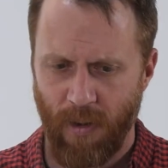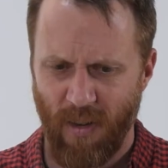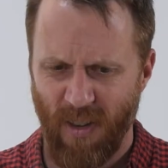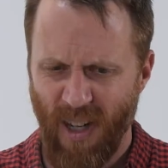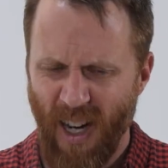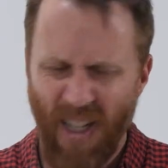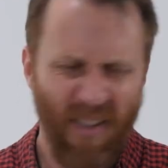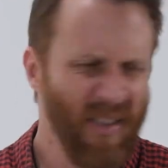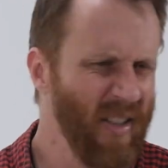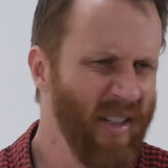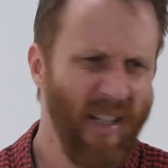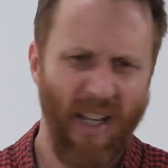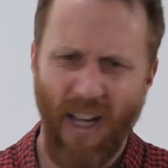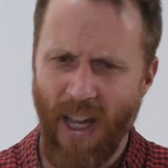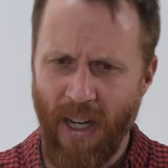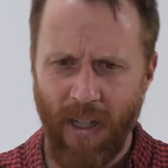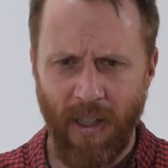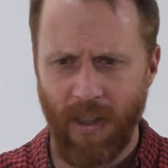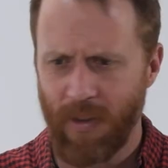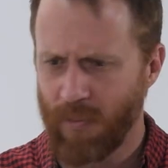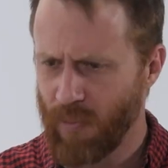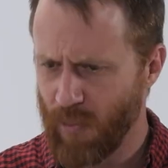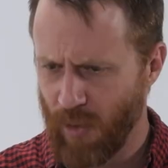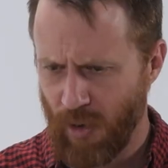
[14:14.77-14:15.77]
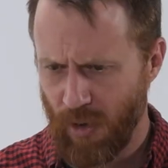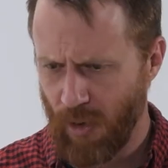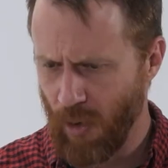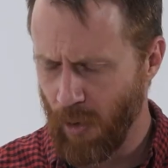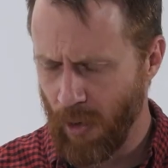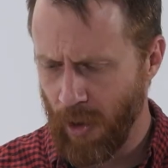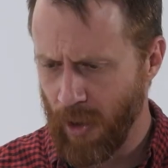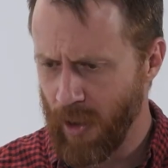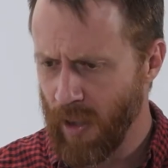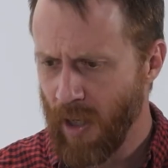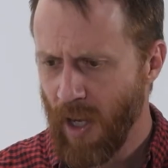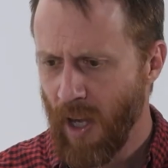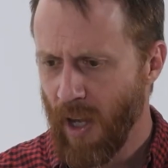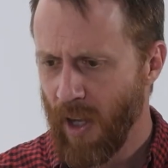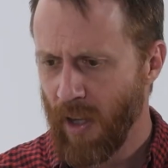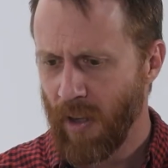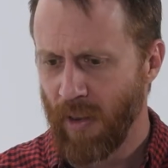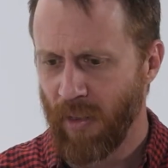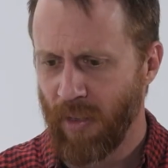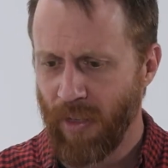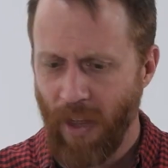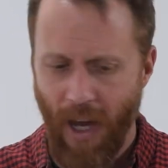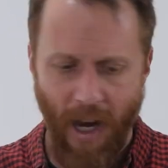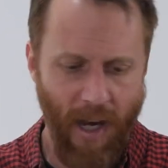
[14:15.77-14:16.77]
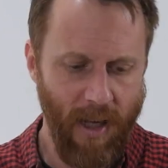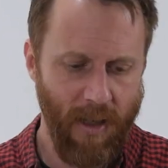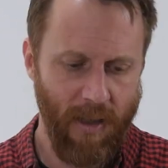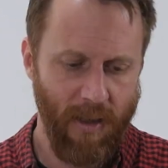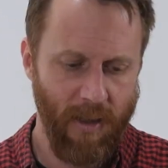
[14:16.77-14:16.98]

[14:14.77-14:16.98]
actually any story that